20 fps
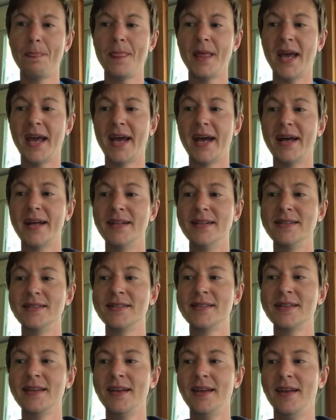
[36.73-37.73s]

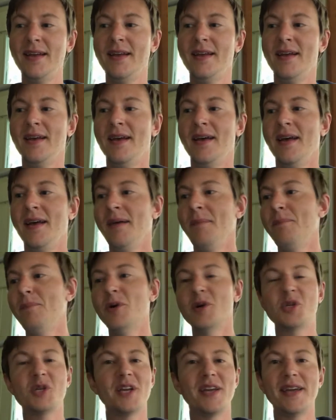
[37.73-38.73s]
and
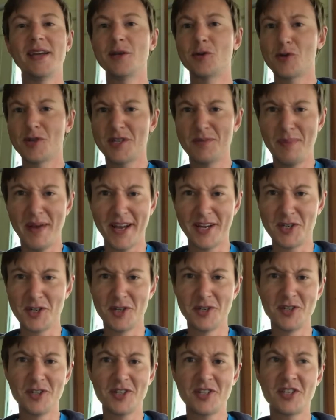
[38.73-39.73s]
pushing
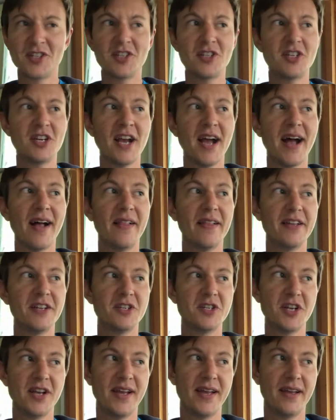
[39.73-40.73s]
introspection, just
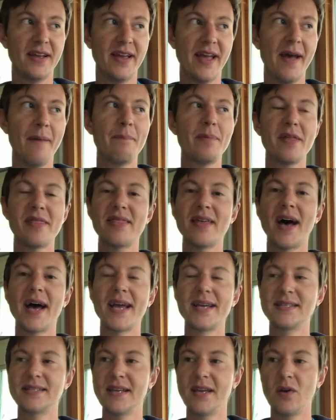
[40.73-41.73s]
challenging,
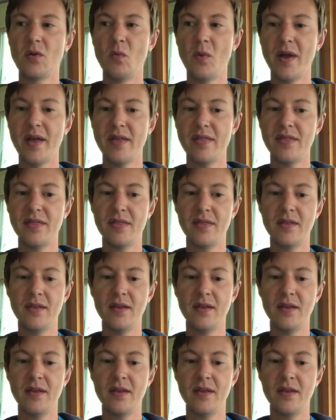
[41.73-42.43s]
empathizing with